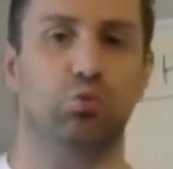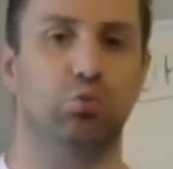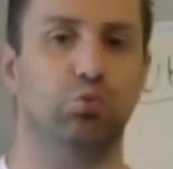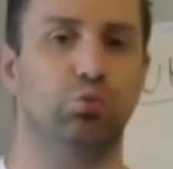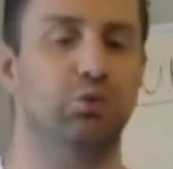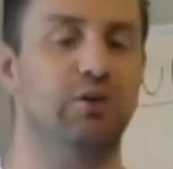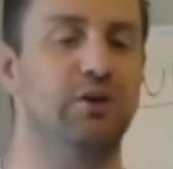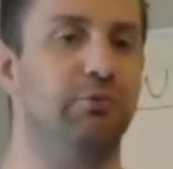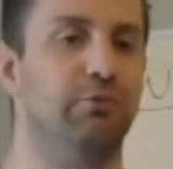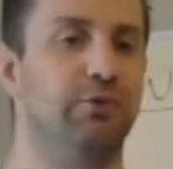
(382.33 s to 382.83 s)

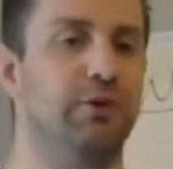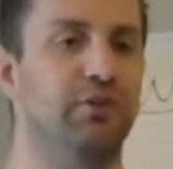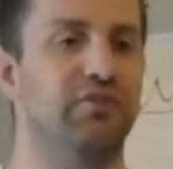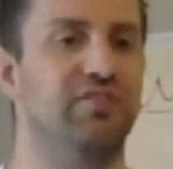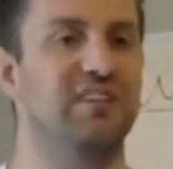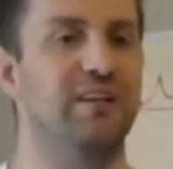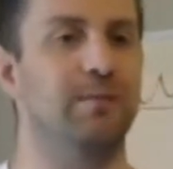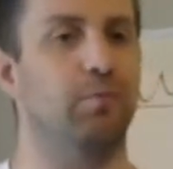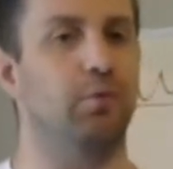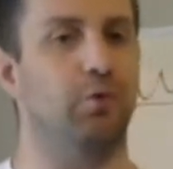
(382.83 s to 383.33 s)
Real
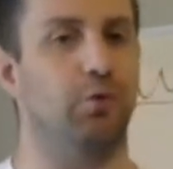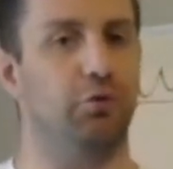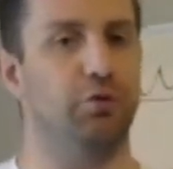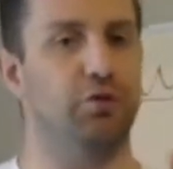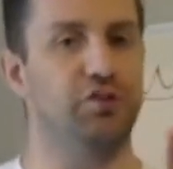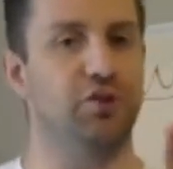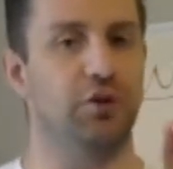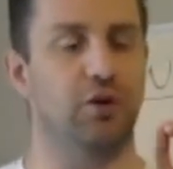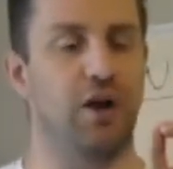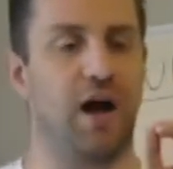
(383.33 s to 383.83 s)
simple.
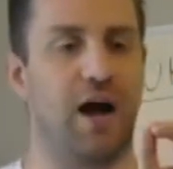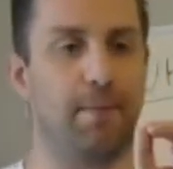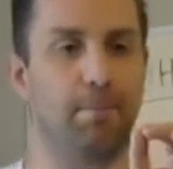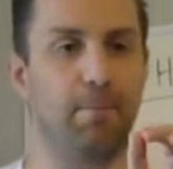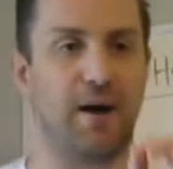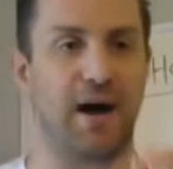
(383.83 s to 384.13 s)
You're not